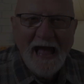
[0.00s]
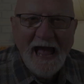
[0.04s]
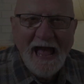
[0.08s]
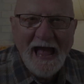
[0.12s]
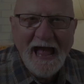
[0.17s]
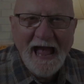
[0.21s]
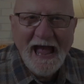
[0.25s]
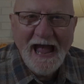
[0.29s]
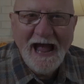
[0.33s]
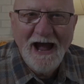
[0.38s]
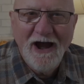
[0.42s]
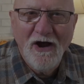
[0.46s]

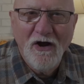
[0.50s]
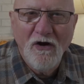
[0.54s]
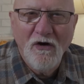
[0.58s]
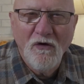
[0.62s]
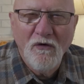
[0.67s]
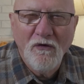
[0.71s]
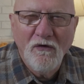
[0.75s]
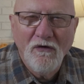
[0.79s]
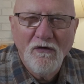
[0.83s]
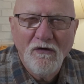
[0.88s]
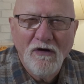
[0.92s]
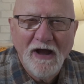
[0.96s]

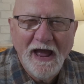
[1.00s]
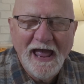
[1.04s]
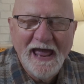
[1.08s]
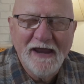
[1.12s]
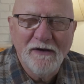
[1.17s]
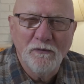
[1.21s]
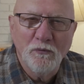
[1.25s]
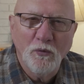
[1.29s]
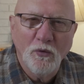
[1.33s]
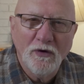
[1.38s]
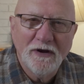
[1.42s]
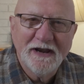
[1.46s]
how
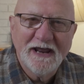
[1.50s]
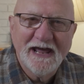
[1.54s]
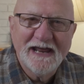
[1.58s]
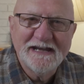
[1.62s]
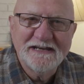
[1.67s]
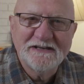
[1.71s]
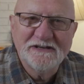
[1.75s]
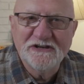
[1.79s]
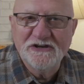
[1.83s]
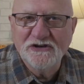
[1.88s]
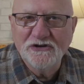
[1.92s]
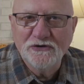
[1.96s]
and what I
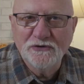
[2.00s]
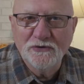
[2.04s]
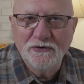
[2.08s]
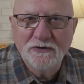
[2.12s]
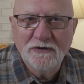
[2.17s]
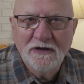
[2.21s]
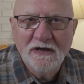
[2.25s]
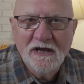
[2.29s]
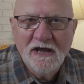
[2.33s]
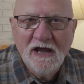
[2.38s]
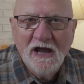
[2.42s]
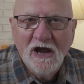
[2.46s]

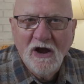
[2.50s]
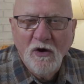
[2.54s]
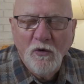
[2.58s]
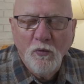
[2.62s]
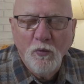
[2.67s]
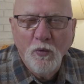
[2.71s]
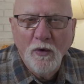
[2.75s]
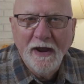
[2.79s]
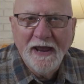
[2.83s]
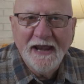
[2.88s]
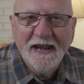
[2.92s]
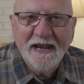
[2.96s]
do
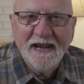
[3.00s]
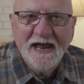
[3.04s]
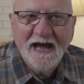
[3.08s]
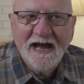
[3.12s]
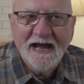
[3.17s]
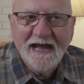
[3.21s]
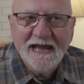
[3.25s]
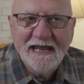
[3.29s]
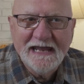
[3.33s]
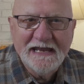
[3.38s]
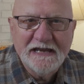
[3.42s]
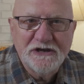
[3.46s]
when
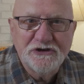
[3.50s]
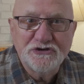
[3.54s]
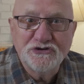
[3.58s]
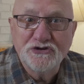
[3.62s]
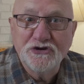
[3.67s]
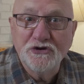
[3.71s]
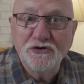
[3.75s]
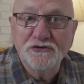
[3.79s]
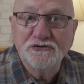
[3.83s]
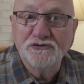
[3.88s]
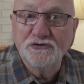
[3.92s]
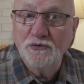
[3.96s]
I
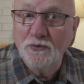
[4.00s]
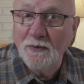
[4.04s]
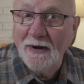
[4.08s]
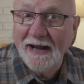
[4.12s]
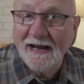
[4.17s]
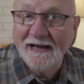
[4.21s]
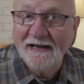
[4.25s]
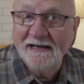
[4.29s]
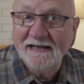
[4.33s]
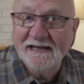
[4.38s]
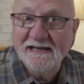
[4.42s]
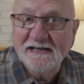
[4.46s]
shoot
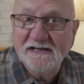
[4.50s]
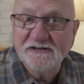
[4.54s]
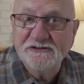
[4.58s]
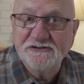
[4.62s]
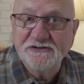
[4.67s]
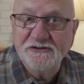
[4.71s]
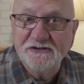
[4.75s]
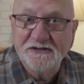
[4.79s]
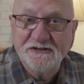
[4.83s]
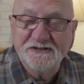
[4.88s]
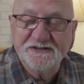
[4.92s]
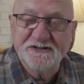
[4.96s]
directly
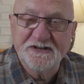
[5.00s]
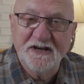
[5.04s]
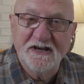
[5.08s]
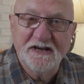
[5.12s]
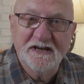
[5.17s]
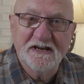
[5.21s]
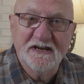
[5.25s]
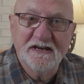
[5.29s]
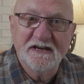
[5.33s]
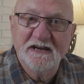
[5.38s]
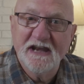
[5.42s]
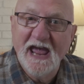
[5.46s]
into the
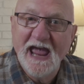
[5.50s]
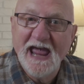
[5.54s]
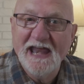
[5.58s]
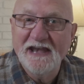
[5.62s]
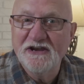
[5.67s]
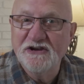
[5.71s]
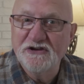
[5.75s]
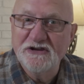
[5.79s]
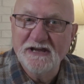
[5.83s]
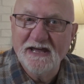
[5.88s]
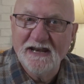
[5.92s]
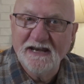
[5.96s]
sun
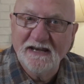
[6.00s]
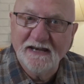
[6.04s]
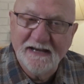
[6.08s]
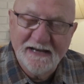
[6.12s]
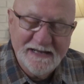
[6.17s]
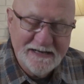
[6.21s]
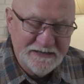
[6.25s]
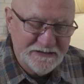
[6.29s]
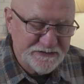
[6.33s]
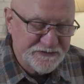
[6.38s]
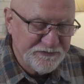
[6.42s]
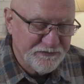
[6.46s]
and you get
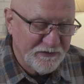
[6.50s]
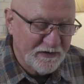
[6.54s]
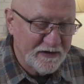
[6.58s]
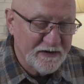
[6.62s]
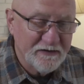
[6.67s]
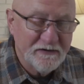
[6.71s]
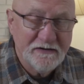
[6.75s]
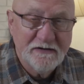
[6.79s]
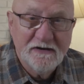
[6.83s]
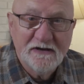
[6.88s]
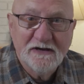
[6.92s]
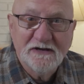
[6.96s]
lens
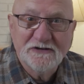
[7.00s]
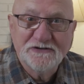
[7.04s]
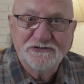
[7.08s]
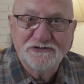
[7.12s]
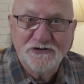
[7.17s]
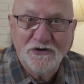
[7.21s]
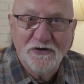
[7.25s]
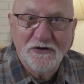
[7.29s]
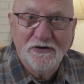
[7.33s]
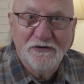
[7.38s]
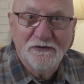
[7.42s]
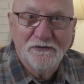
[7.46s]
flare.
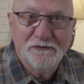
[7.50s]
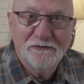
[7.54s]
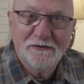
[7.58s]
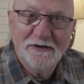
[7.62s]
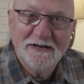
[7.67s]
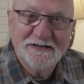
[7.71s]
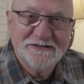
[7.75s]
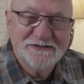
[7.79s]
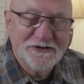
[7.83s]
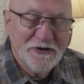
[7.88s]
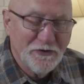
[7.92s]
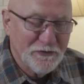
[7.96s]
So
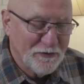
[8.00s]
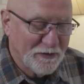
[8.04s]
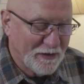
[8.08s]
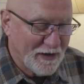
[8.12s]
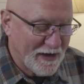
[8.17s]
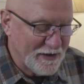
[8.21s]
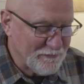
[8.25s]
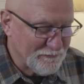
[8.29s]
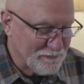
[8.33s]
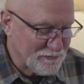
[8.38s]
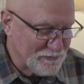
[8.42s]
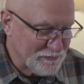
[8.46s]
let's go to
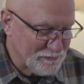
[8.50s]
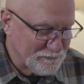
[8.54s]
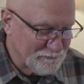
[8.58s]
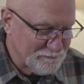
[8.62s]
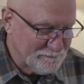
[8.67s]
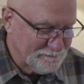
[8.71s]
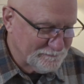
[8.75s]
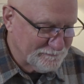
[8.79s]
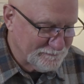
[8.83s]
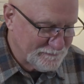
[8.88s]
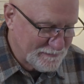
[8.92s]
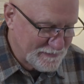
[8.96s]
Lightroom
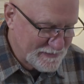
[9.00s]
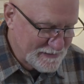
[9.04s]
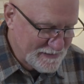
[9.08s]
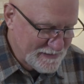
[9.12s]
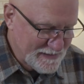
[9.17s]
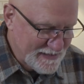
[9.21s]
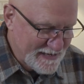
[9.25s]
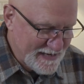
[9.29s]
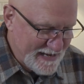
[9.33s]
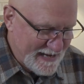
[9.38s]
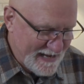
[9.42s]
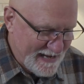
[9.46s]

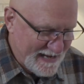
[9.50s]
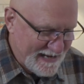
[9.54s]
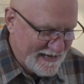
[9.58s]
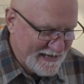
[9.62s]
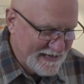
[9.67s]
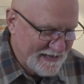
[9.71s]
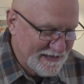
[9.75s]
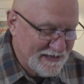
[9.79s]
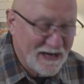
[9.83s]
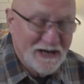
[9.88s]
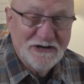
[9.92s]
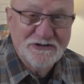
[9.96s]

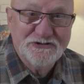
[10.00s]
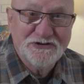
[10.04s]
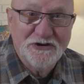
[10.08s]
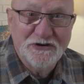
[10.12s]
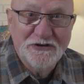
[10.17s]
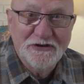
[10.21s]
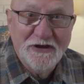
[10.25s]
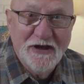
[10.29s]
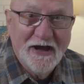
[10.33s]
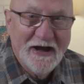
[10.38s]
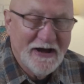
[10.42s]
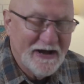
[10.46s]
and I'll show
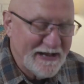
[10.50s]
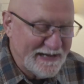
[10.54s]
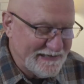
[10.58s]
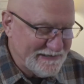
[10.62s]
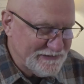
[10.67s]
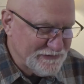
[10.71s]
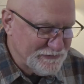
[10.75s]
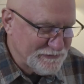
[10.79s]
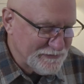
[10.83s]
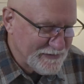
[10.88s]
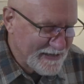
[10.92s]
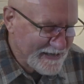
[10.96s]
you how I
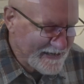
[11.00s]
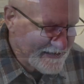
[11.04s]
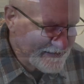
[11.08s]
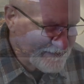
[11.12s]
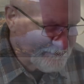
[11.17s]
do that.